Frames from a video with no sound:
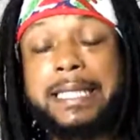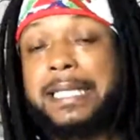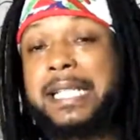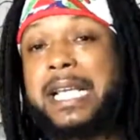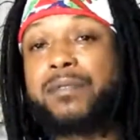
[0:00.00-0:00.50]

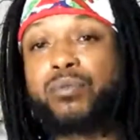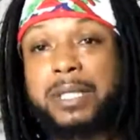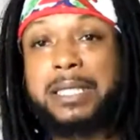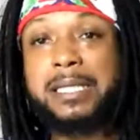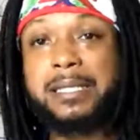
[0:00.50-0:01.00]
in a
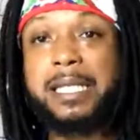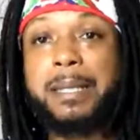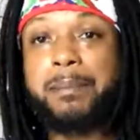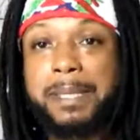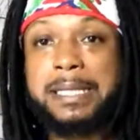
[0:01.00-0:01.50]
real
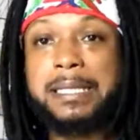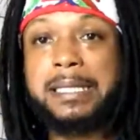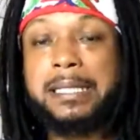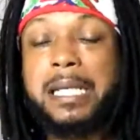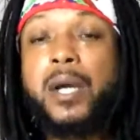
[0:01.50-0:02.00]
estate
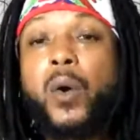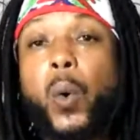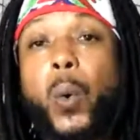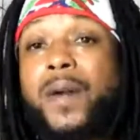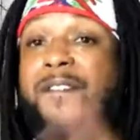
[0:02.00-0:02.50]
business
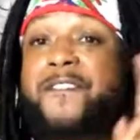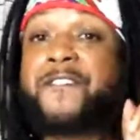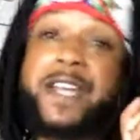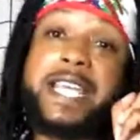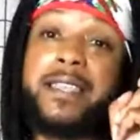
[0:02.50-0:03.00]
on
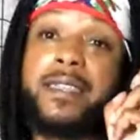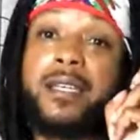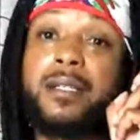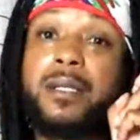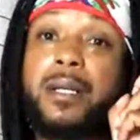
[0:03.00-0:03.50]
faith
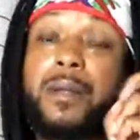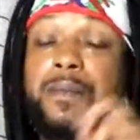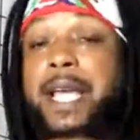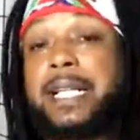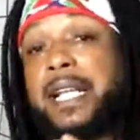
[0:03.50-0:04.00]

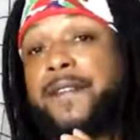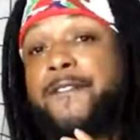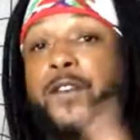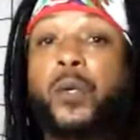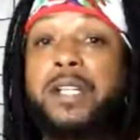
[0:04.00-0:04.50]
that
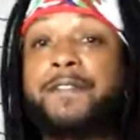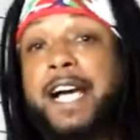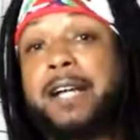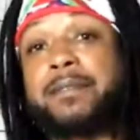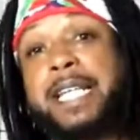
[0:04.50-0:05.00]
in
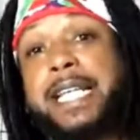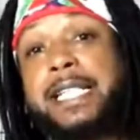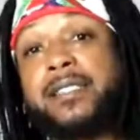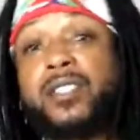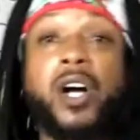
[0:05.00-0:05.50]
45
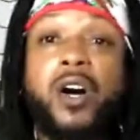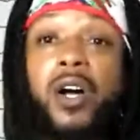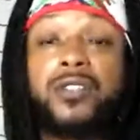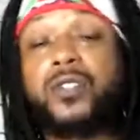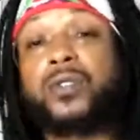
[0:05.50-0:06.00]
days,
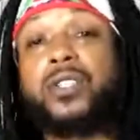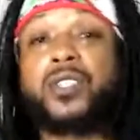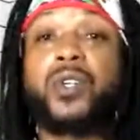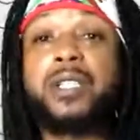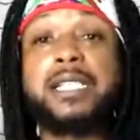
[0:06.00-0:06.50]
God's going to
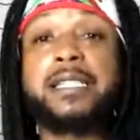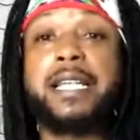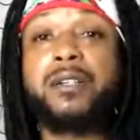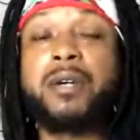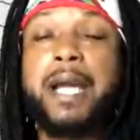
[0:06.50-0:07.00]
turn this
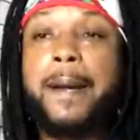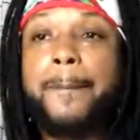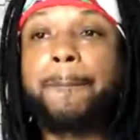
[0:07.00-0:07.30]
thing around.